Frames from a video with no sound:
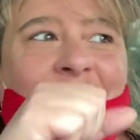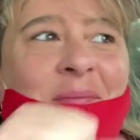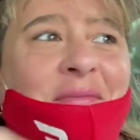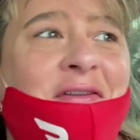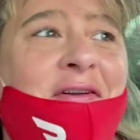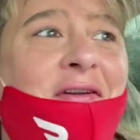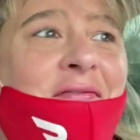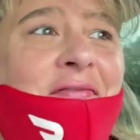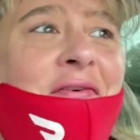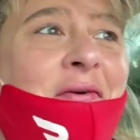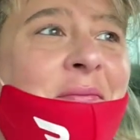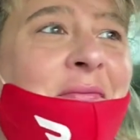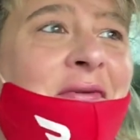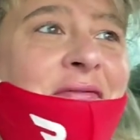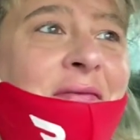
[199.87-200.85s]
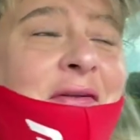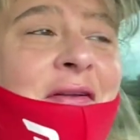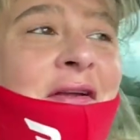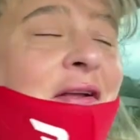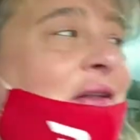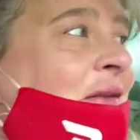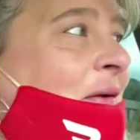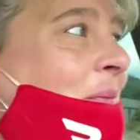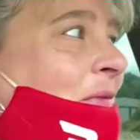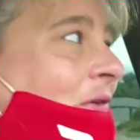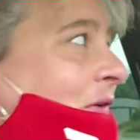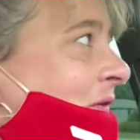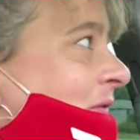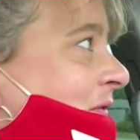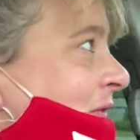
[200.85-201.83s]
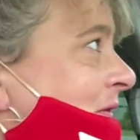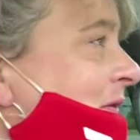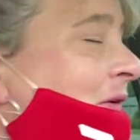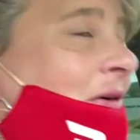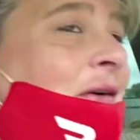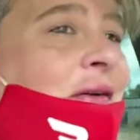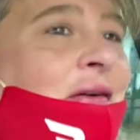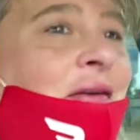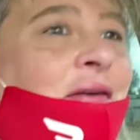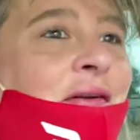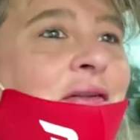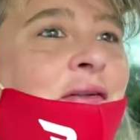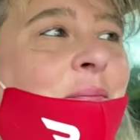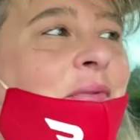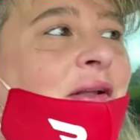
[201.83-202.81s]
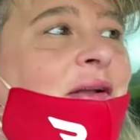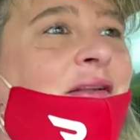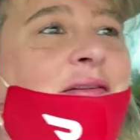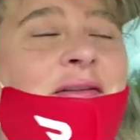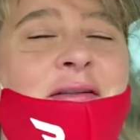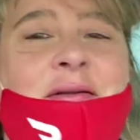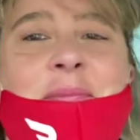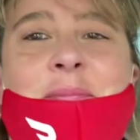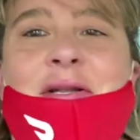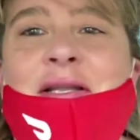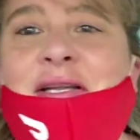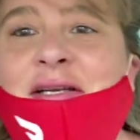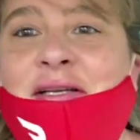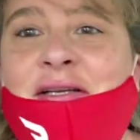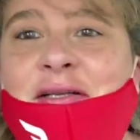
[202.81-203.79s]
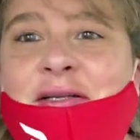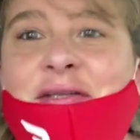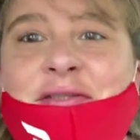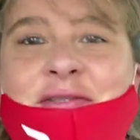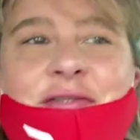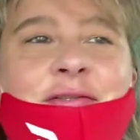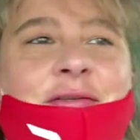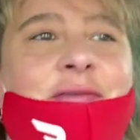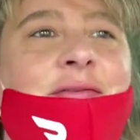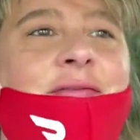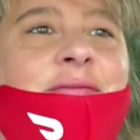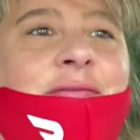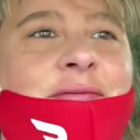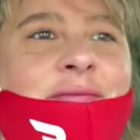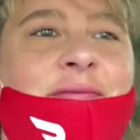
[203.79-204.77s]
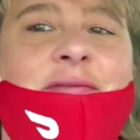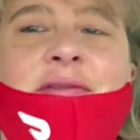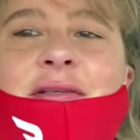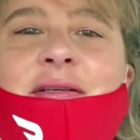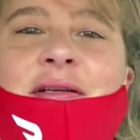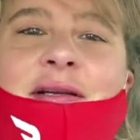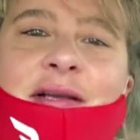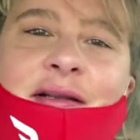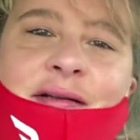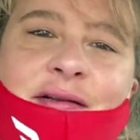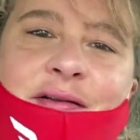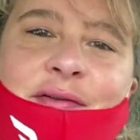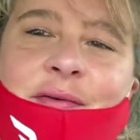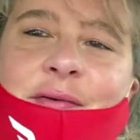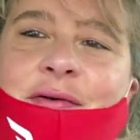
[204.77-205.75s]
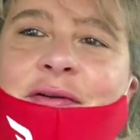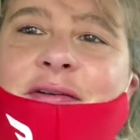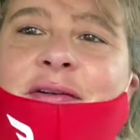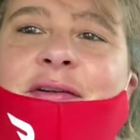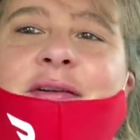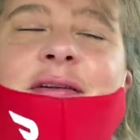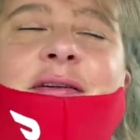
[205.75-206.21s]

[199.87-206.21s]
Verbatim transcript: I'm looking for my, I'm looking for a place to eat my lunch. I got another order.